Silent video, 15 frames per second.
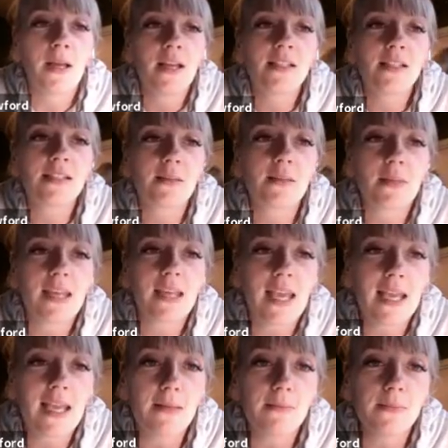Some
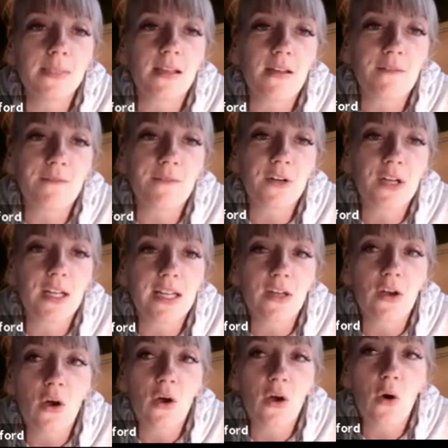games for
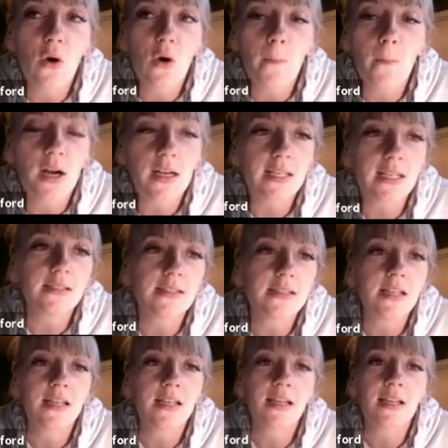in-home parties.
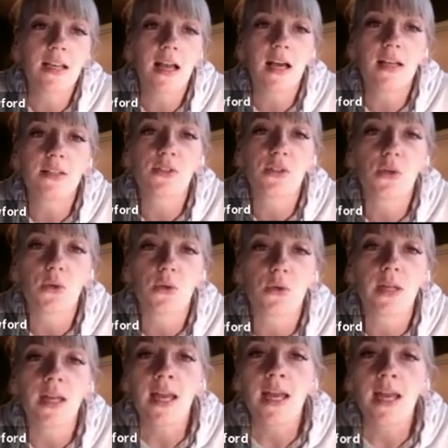
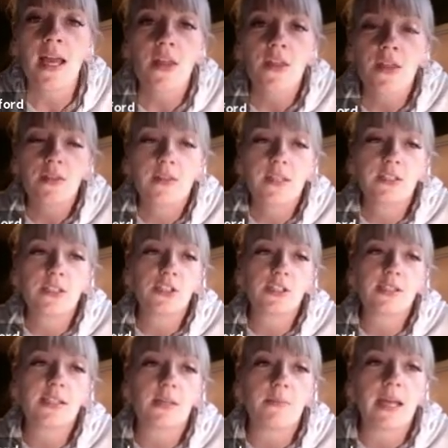So these are just some